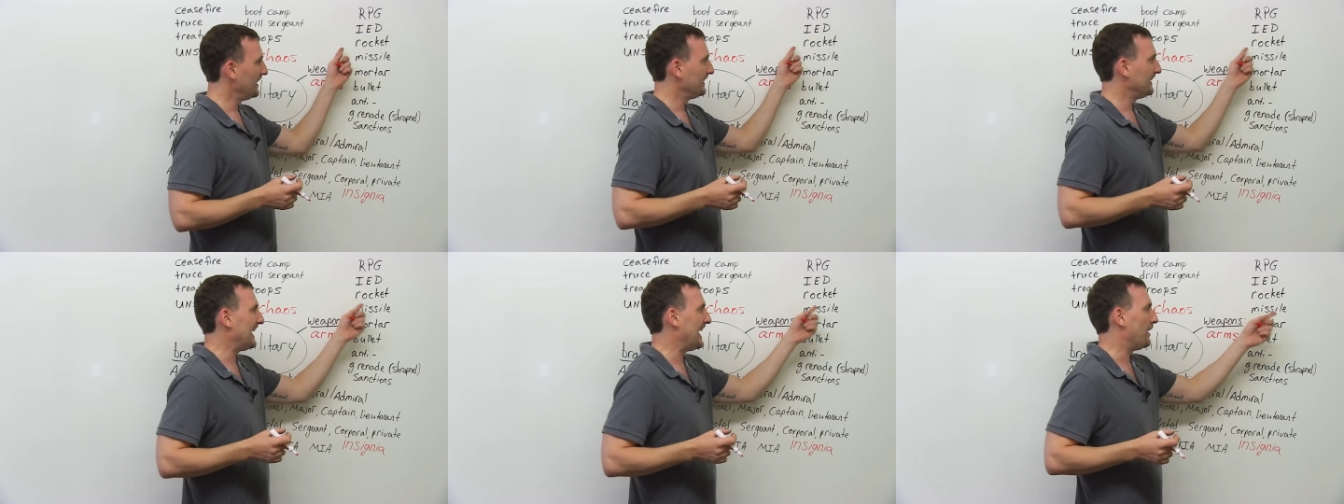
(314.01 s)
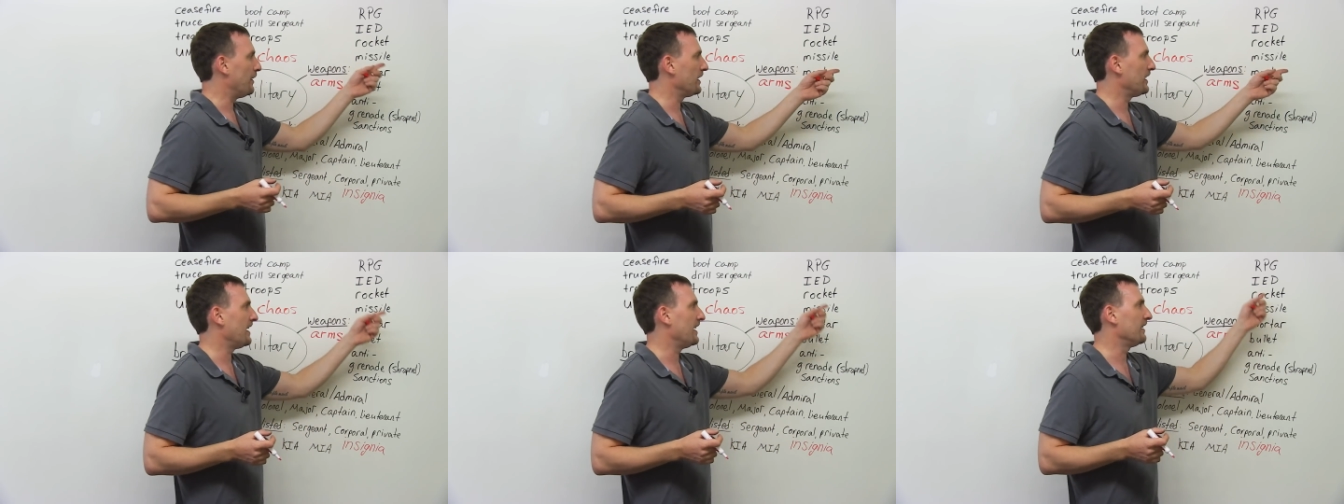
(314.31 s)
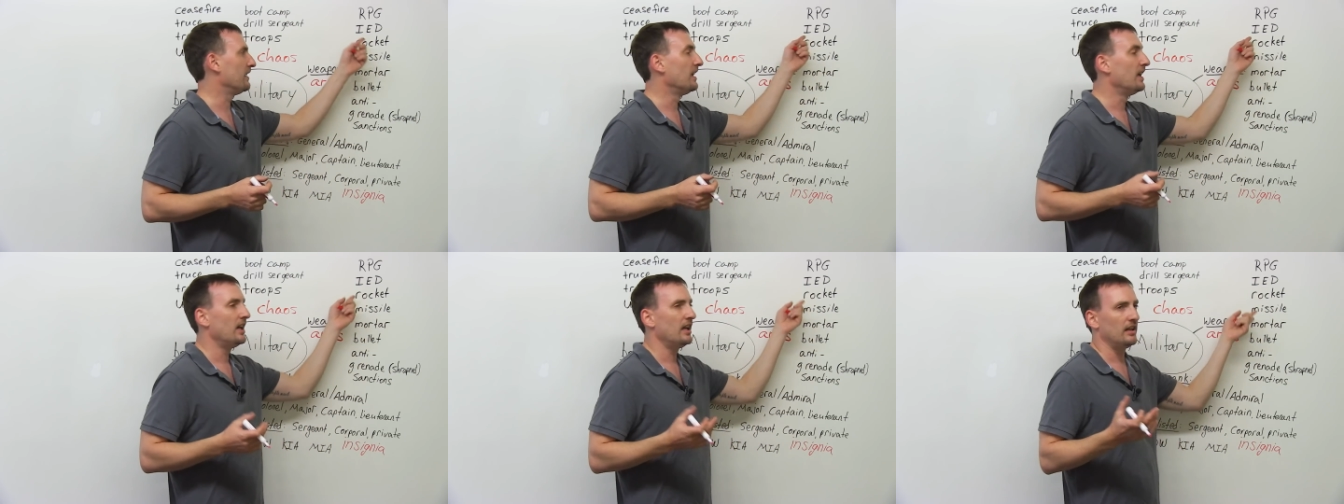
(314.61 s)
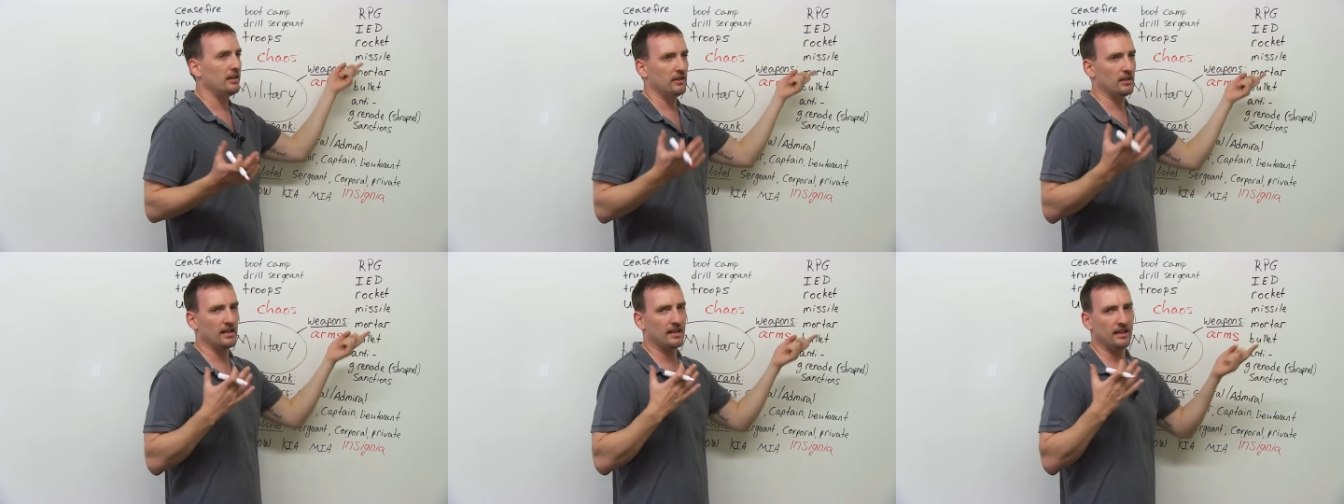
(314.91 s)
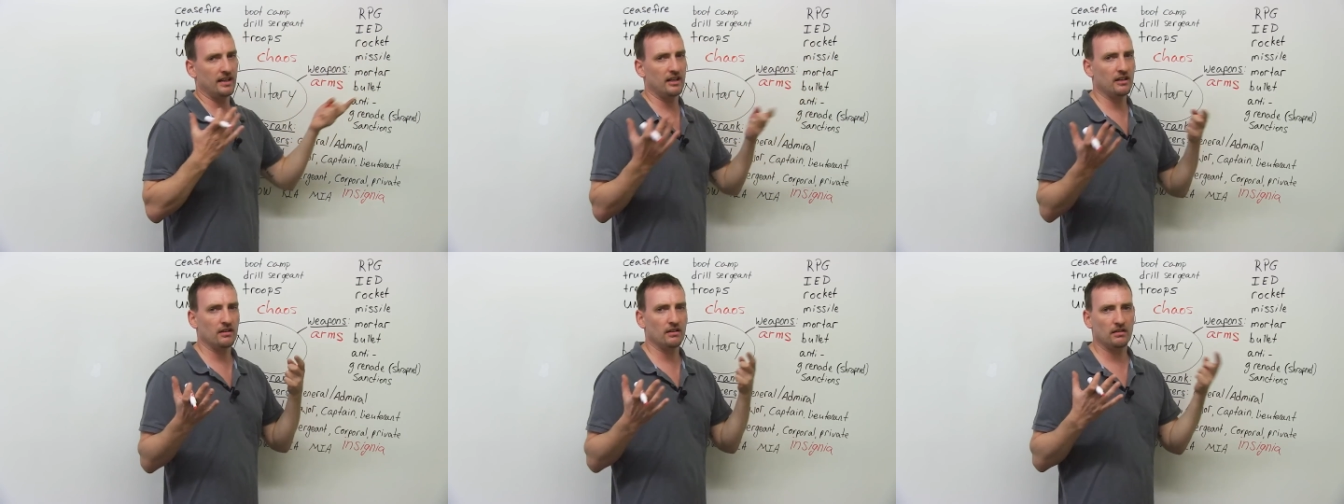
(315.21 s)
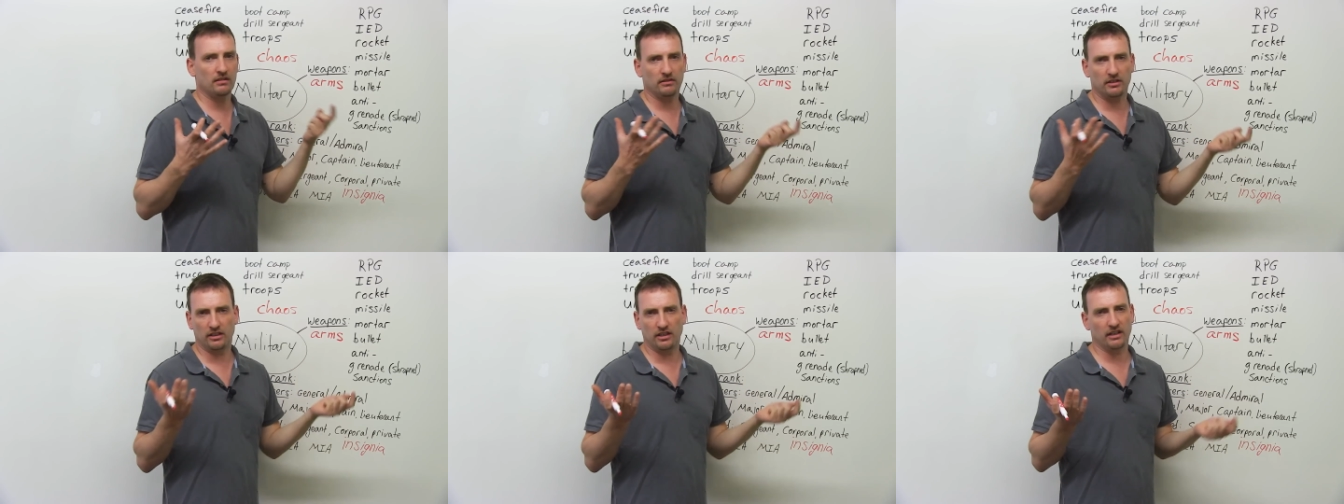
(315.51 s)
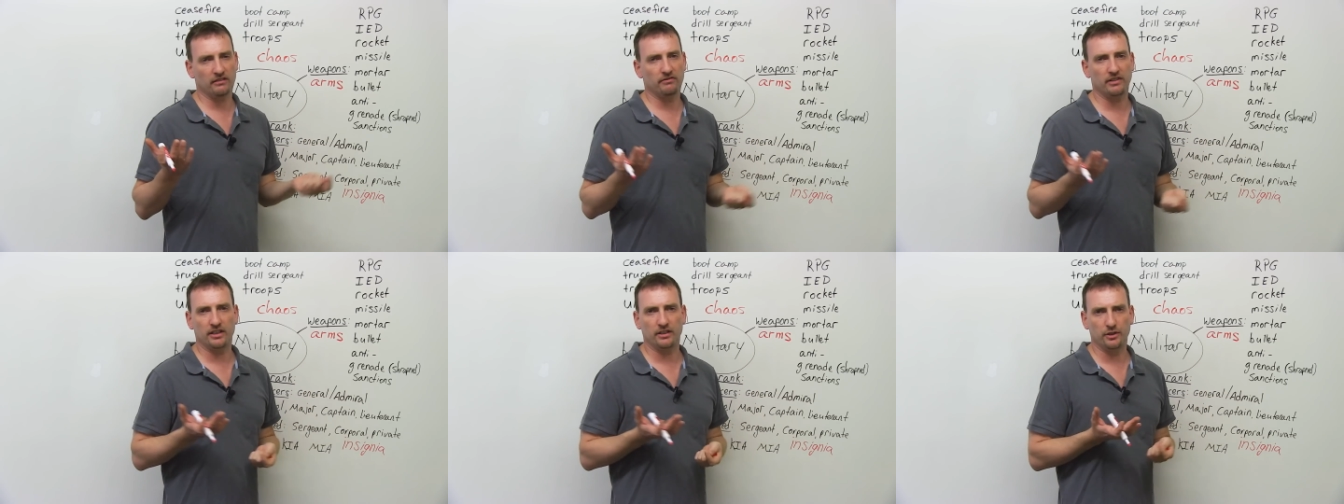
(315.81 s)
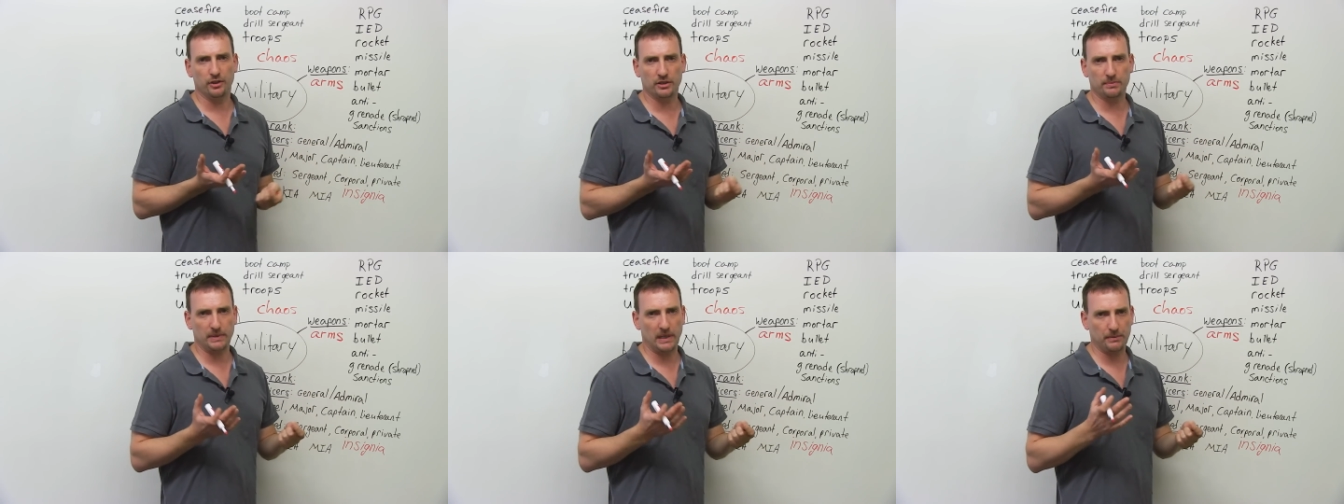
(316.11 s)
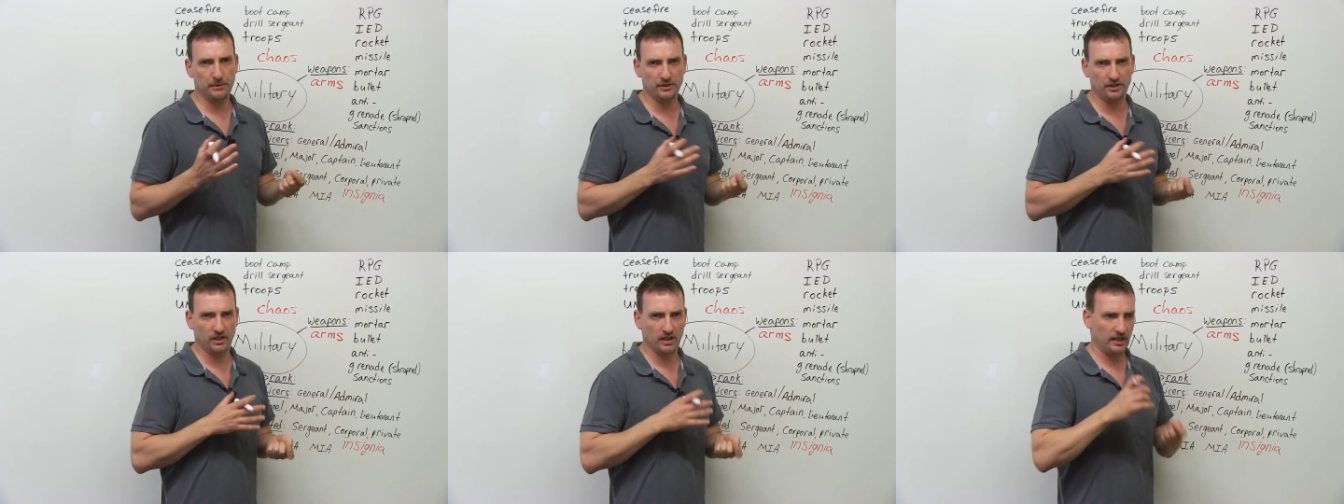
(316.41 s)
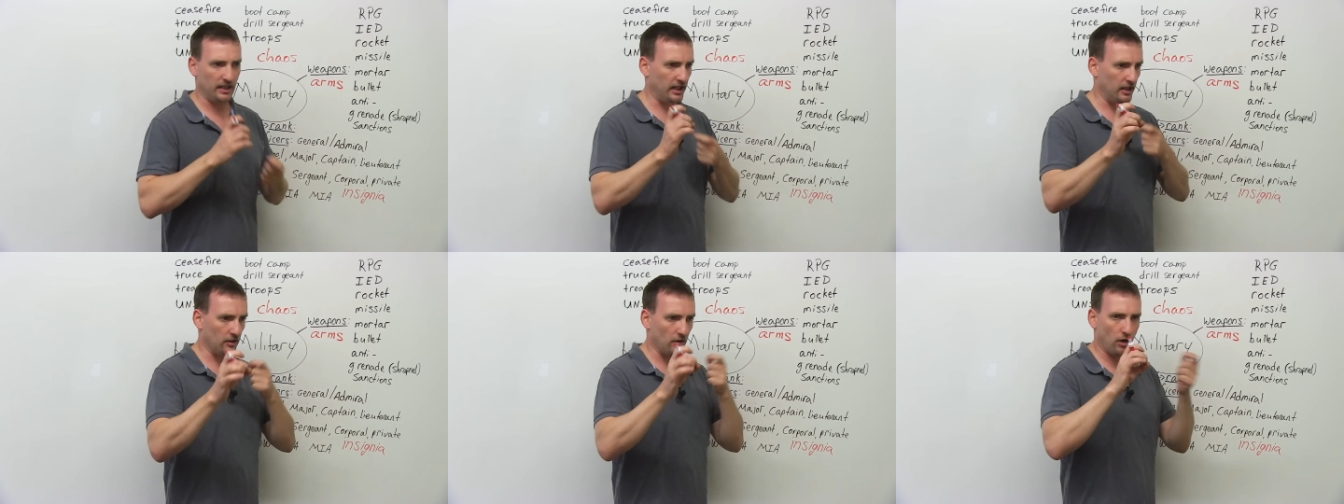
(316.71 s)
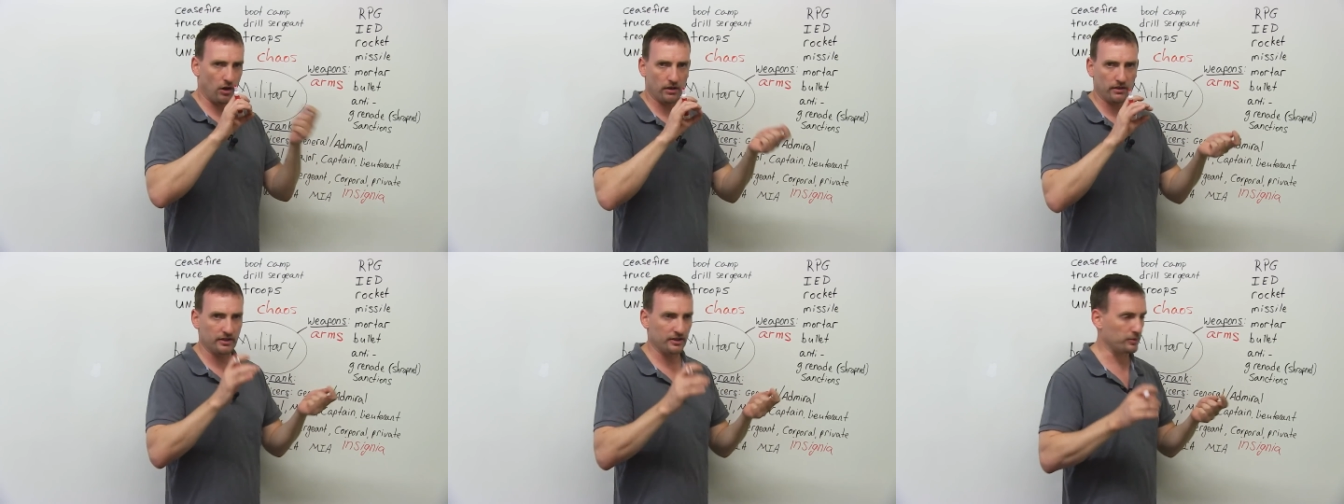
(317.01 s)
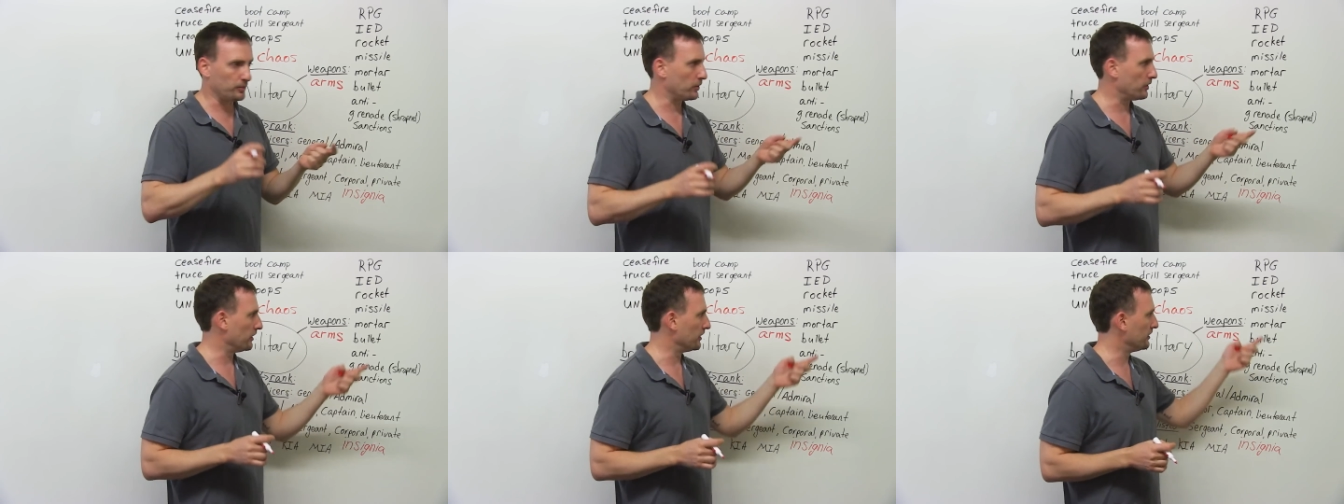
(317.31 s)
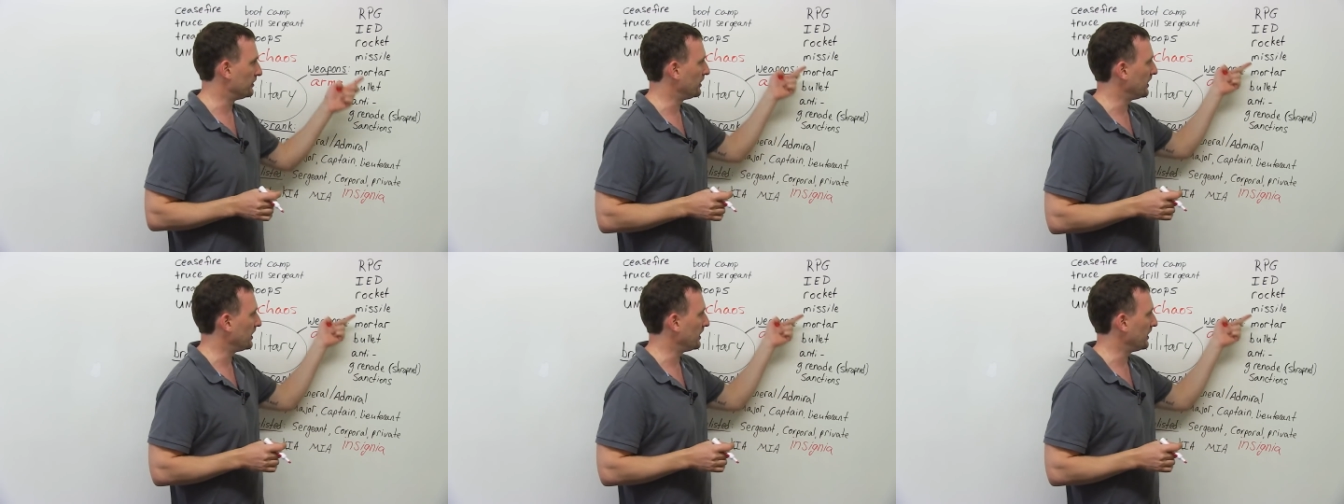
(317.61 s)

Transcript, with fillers: Now, again, you're gonna hear, you're gonna read newspapers, you're gonna hear all these words.